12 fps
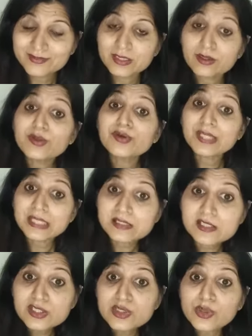read
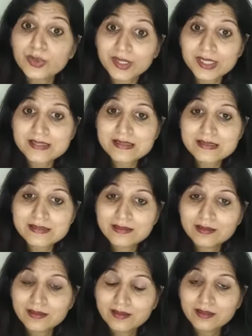stories,
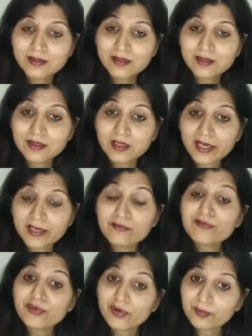and
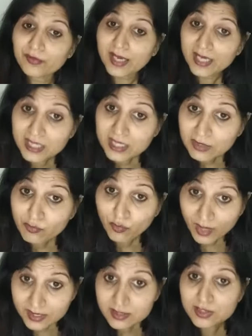from any
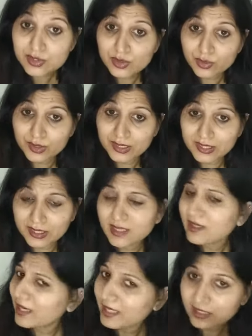one story,
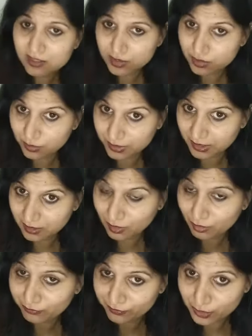any story
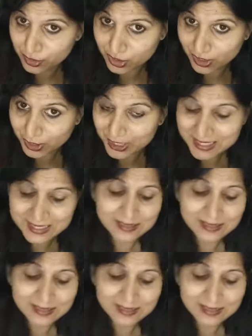of your choice,